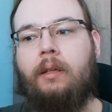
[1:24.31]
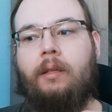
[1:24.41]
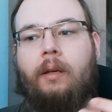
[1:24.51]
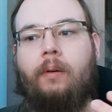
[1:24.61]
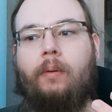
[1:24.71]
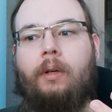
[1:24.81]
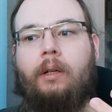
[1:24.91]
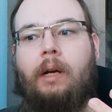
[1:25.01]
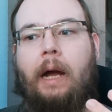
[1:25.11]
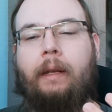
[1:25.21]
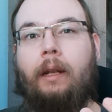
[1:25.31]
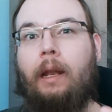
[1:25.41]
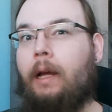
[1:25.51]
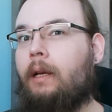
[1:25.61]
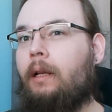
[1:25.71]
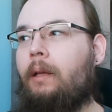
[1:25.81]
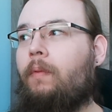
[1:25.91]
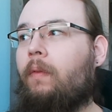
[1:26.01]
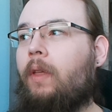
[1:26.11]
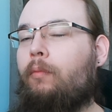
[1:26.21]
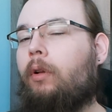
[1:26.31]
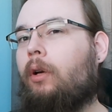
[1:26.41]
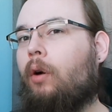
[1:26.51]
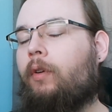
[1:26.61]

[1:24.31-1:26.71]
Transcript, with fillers: So uh, unlikely that they will